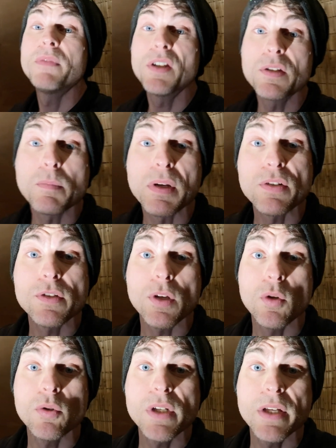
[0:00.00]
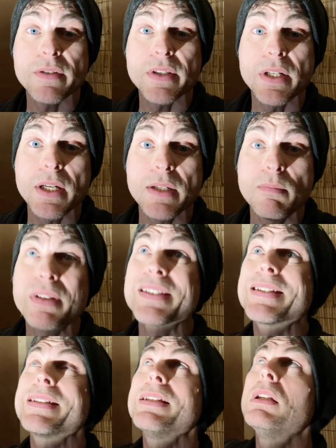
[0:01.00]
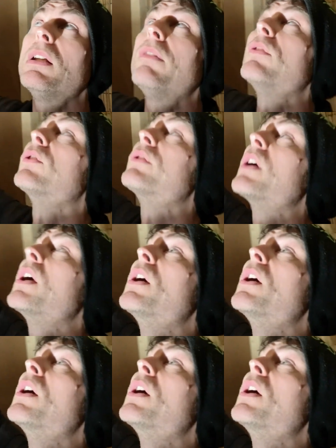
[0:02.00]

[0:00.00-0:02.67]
did as much as I could yesterday, but still I've got